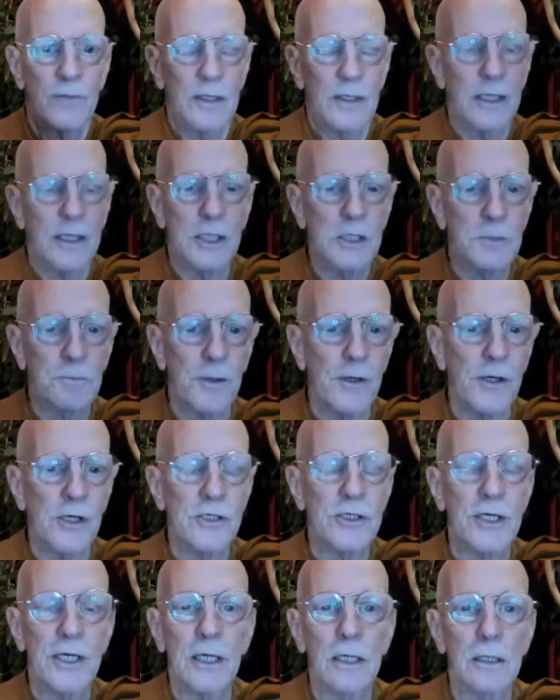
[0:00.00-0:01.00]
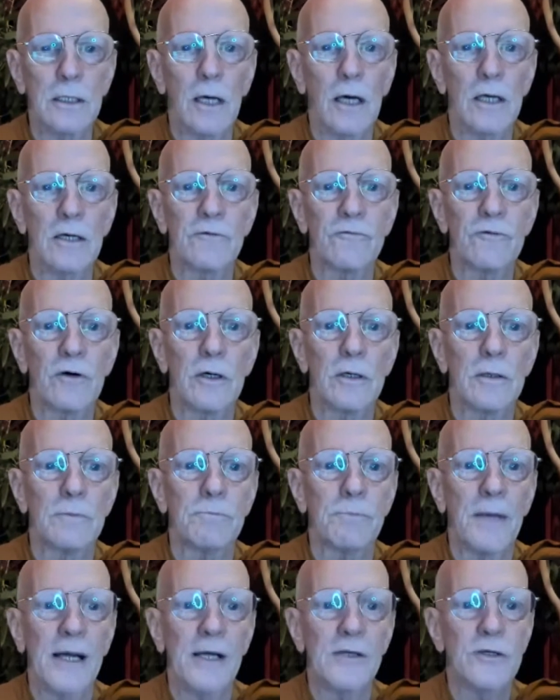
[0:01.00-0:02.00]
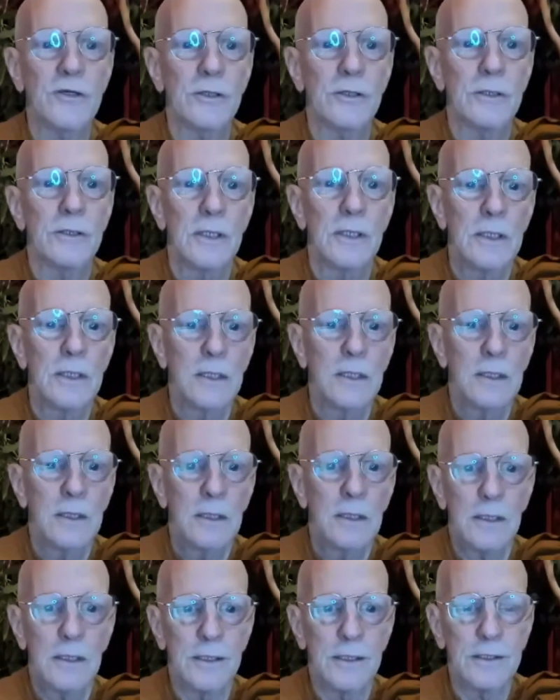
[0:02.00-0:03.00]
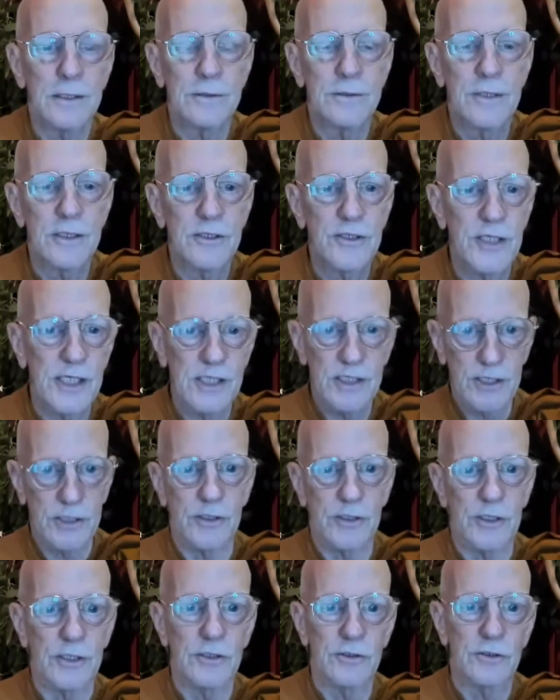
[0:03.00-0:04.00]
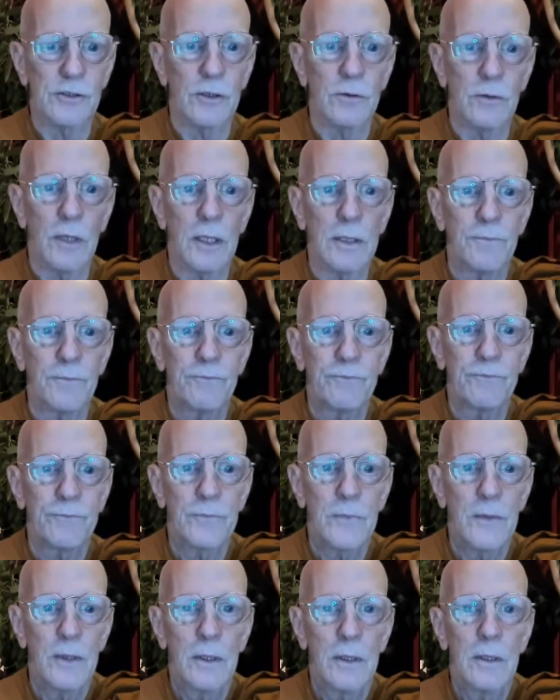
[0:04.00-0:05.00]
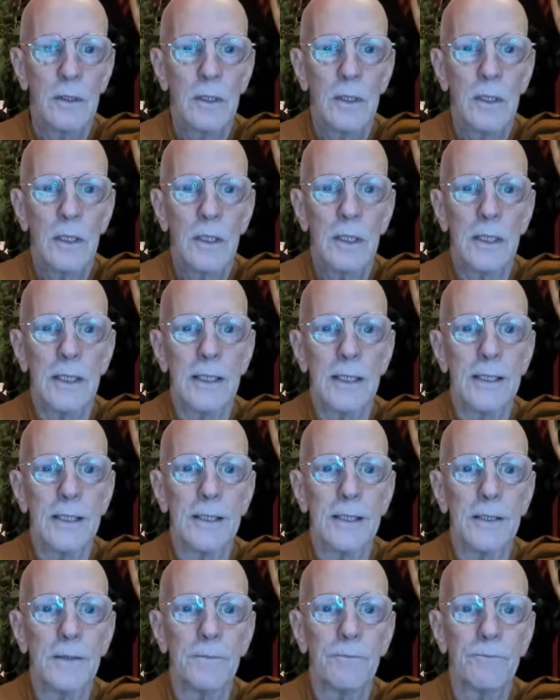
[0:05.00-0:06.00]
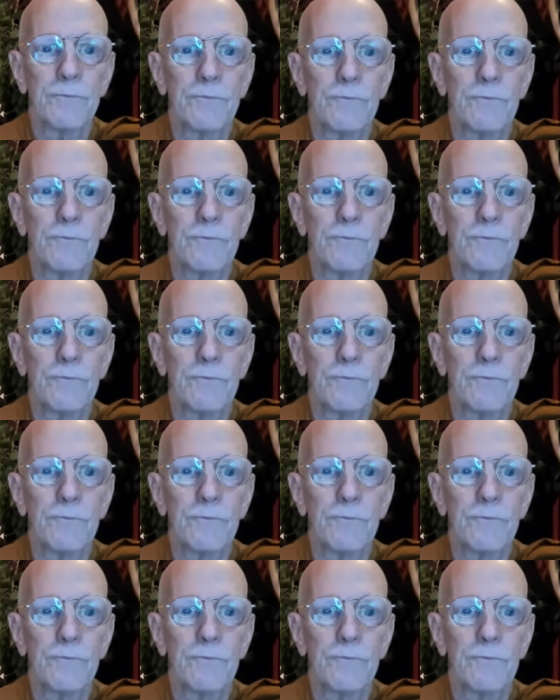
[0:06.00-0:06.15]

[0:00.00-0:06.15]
experiencing a lot of major diseases and so on.